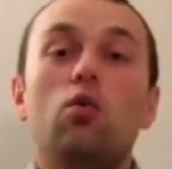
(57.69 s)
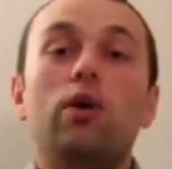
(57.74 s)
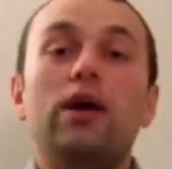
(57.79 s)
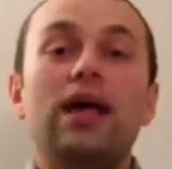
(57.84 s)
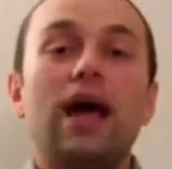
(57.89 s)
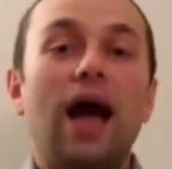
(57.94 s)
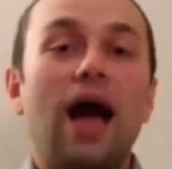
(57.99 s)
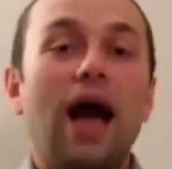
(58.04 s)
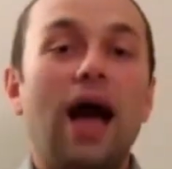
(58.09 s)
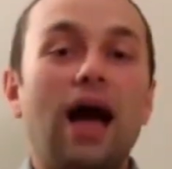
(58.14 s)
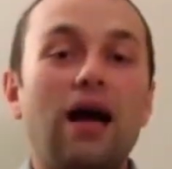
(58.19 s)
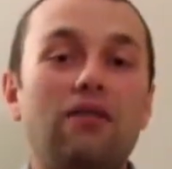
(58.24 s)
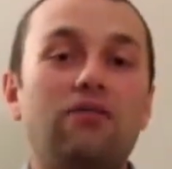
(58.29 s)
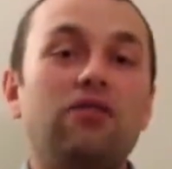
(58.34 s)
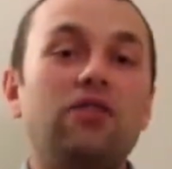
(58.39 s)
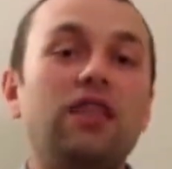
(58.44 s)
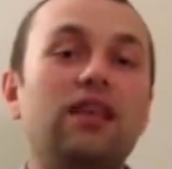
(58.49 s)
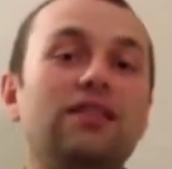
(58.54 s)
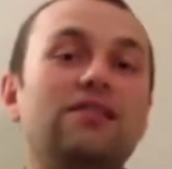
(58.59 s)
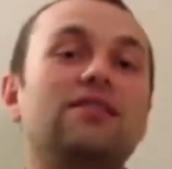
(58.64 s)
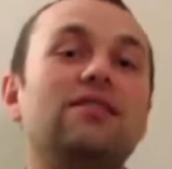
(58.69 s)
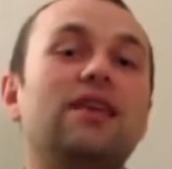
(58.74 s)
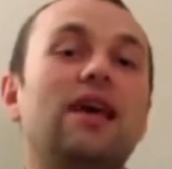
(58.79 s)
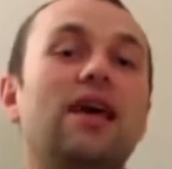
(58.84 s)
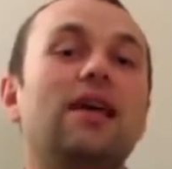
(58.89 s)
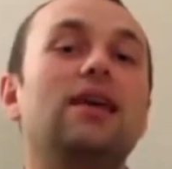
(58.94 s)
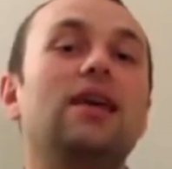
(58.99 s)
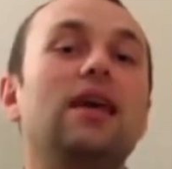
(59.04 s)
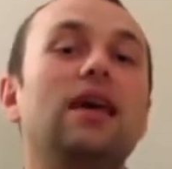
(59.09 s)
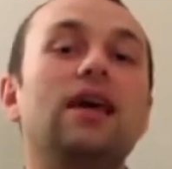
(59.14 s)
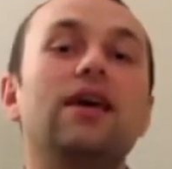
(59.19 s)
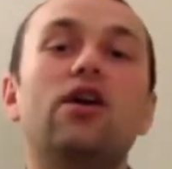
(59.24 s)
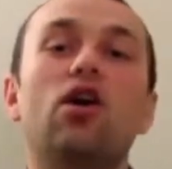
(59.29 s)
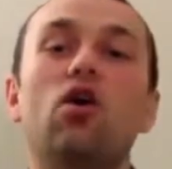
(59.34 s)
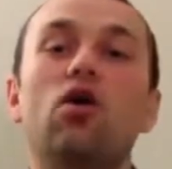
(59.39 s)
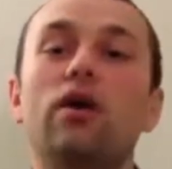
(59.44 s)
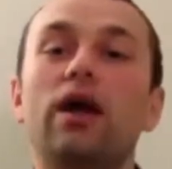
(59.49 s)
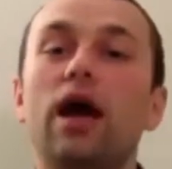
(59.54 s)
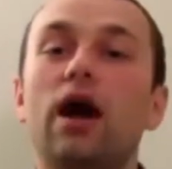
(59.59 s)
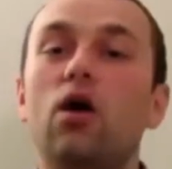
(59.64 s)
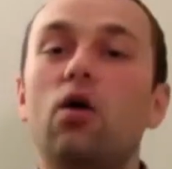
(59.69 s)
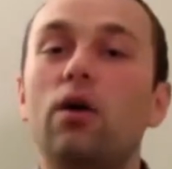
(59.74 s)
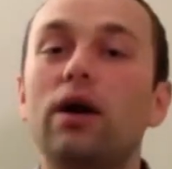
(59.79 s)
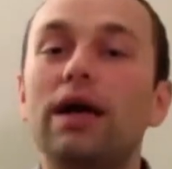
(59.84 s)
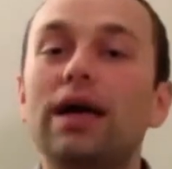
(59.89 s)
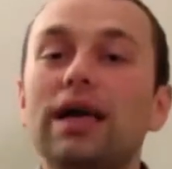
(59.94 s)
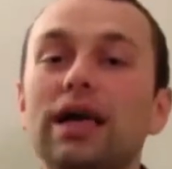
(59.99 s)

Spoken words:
We have this technique on our